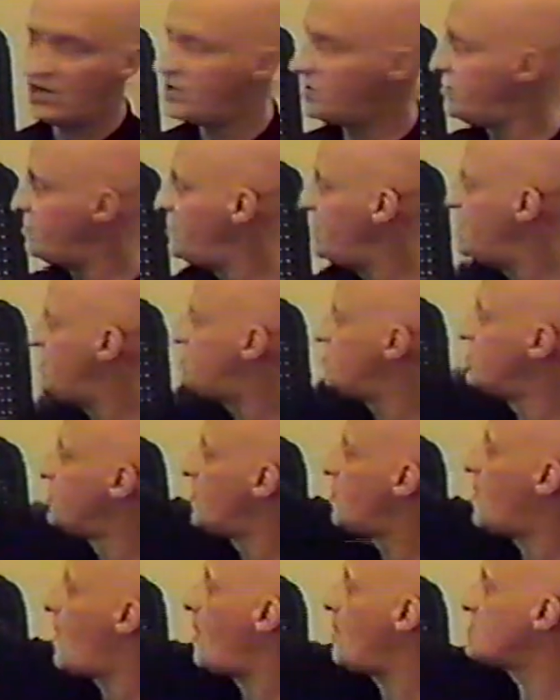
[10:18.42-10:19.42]
You need to
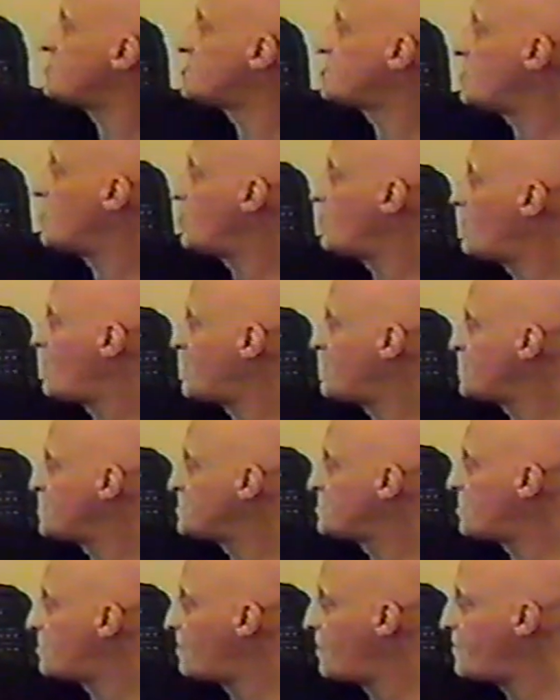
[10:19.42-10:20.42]
know also what
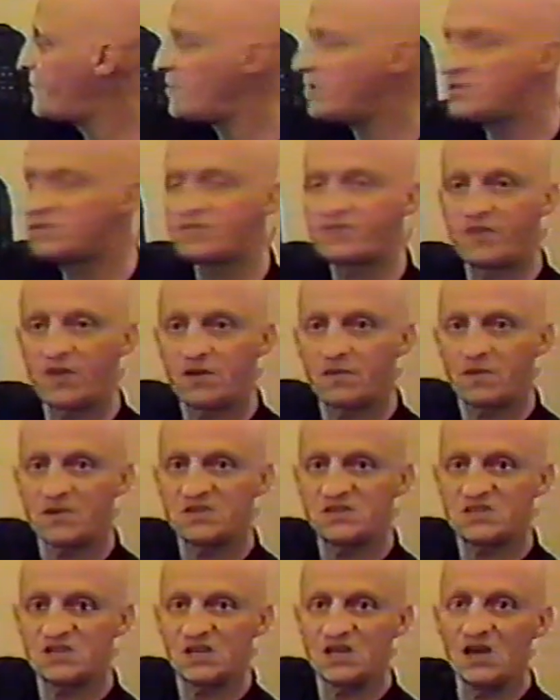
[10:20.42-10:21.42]
is the reference
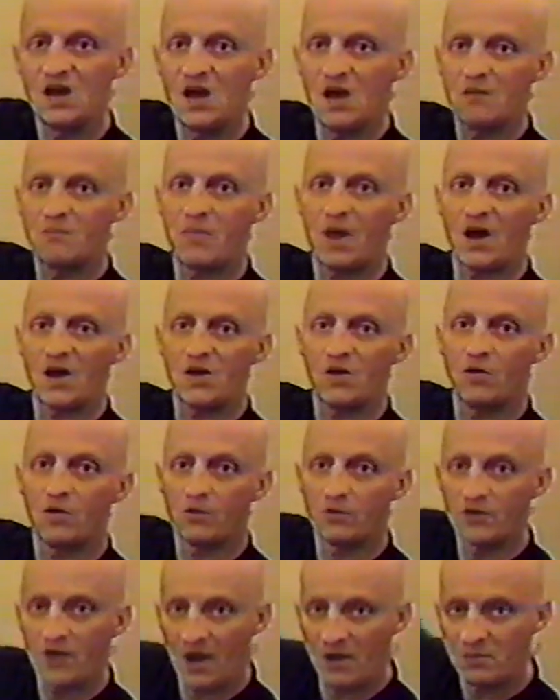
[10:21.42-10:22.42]
frequency by
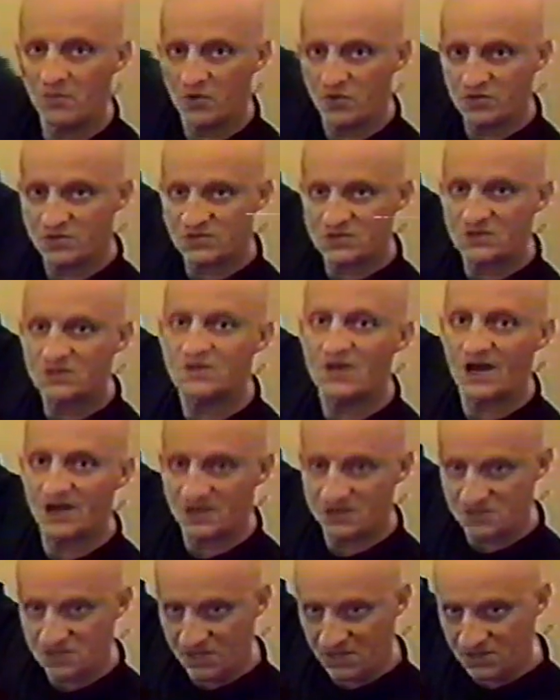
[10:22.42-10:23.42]
whole numbers,
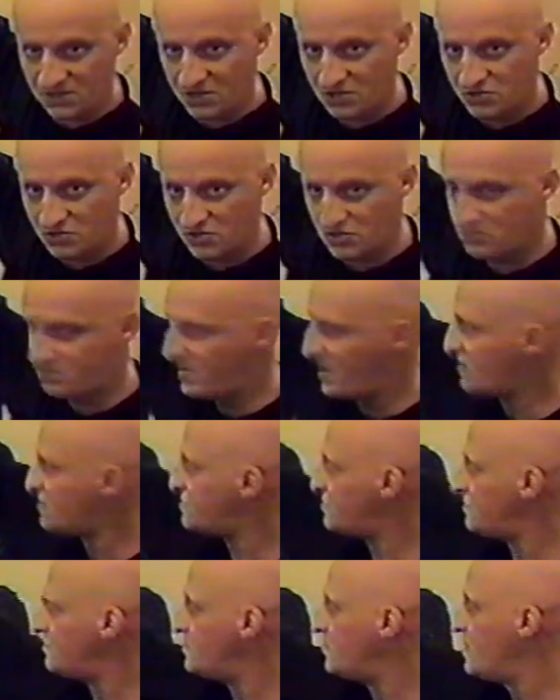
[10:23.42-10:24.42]
that is the integer
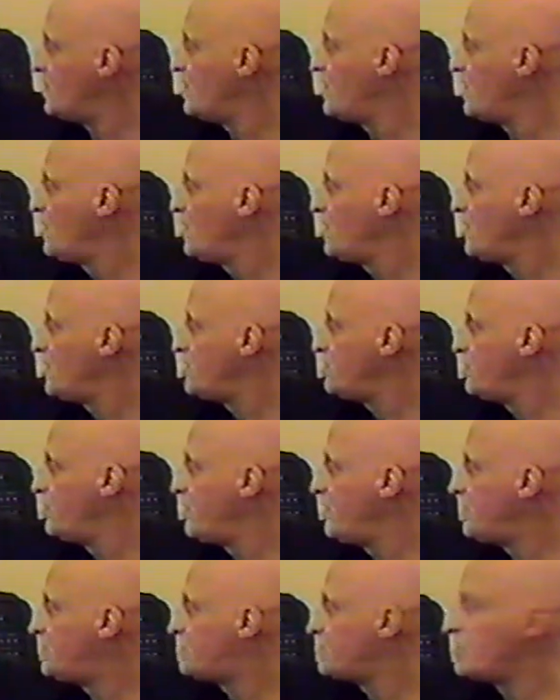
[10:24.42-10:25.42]
spectrum.
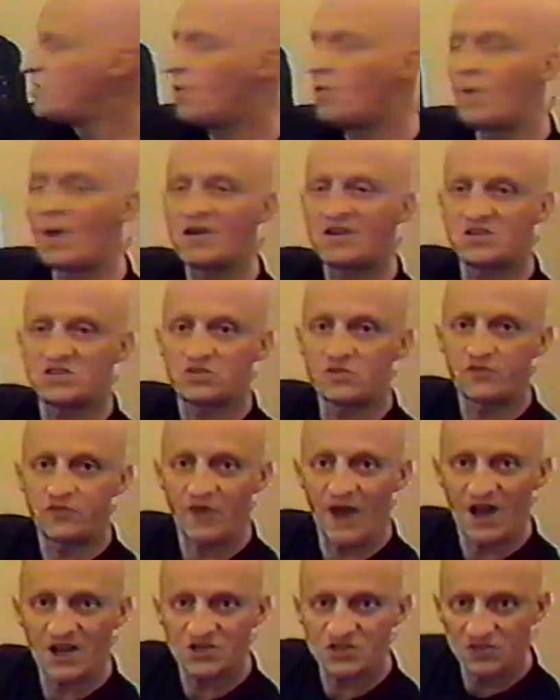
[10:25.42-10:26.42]
You need to know what is the
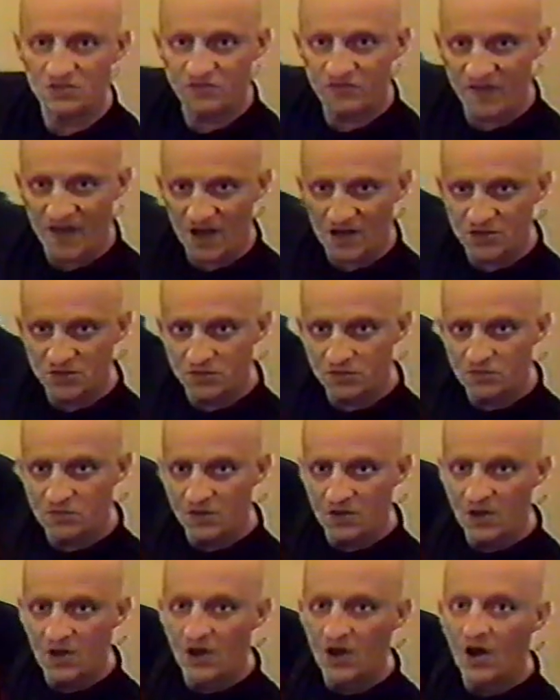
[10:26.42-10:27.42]
fraction value
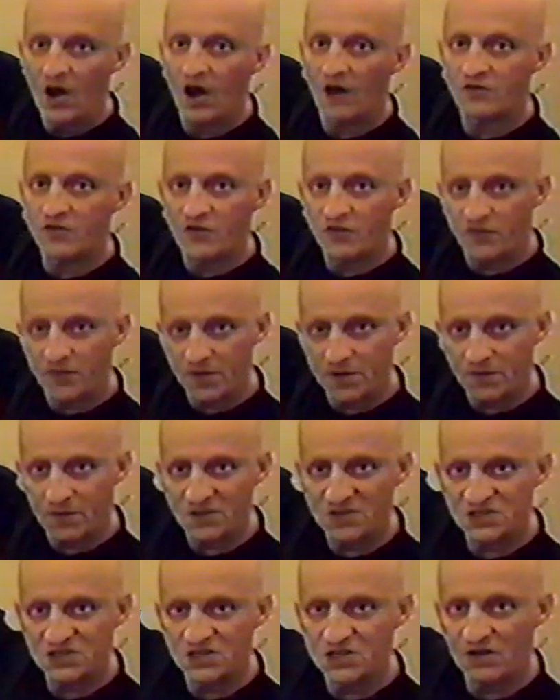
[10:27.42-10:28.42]
of the
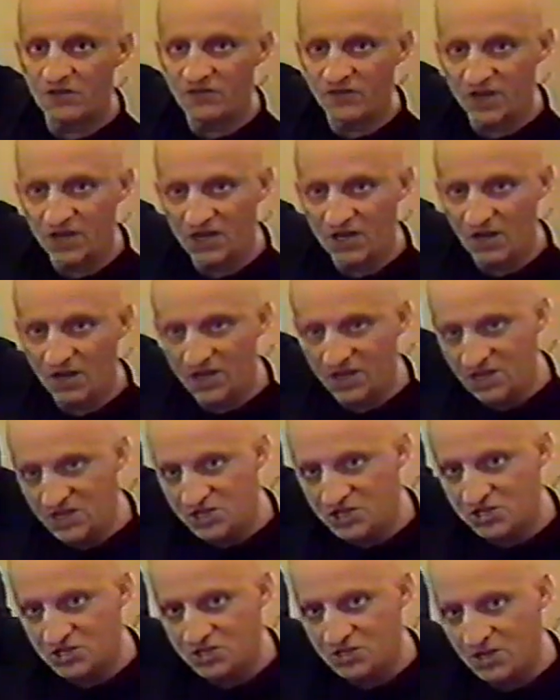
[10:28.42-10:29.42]
frequency of
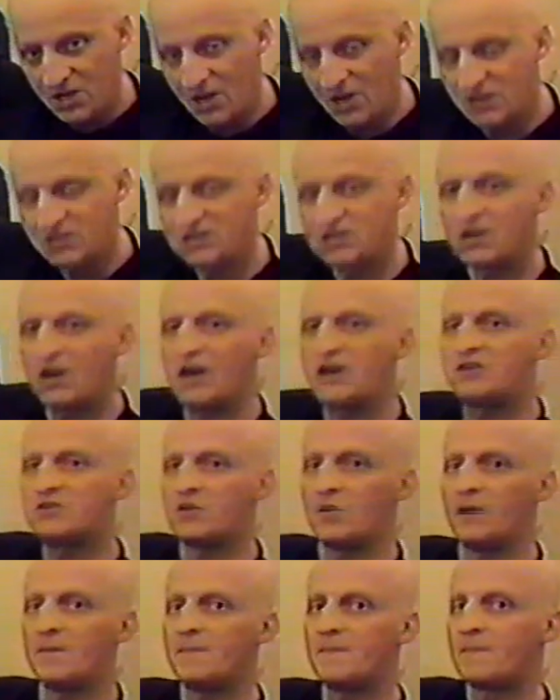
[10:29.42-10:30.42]
each
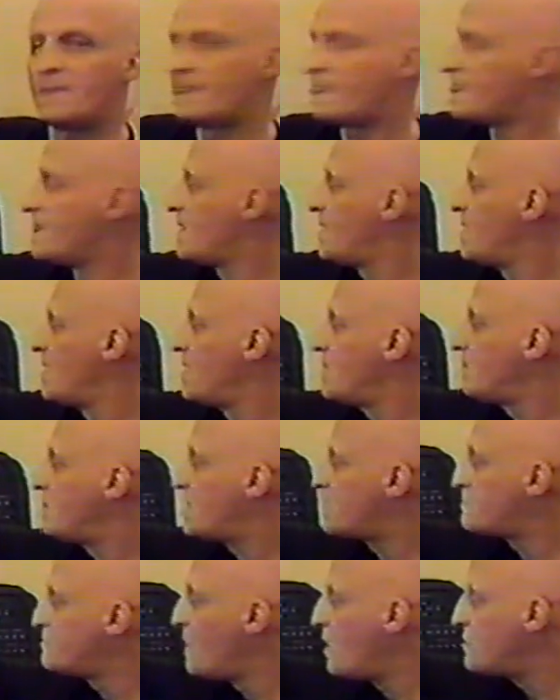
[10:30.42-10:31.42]
oscillator.
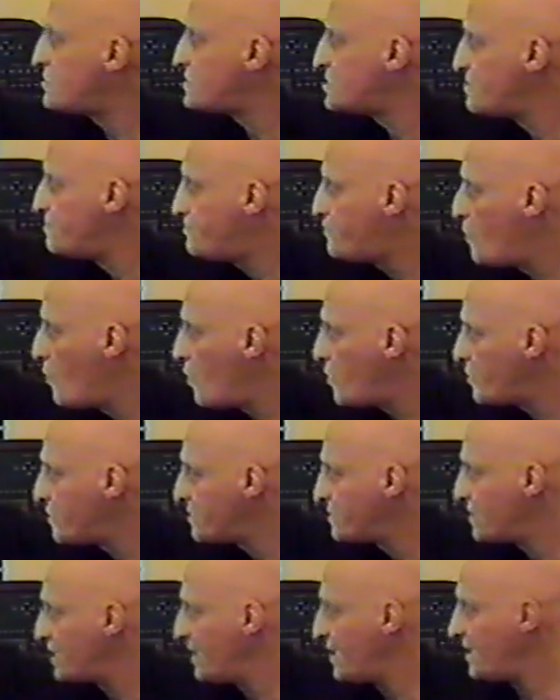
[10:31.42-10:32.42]
But most
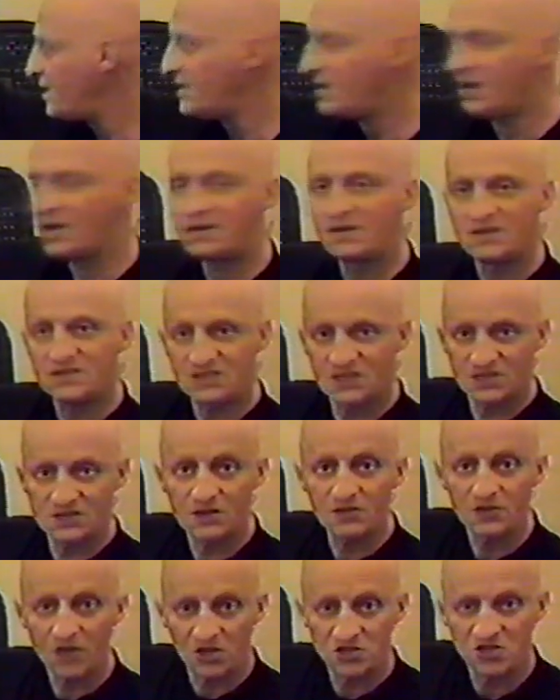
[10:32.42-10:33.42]
importantly, and this is
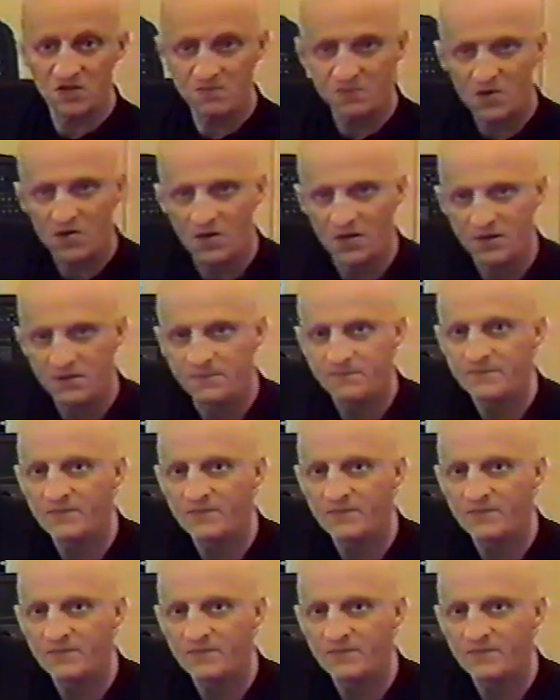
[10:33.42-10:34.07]
the touchy part,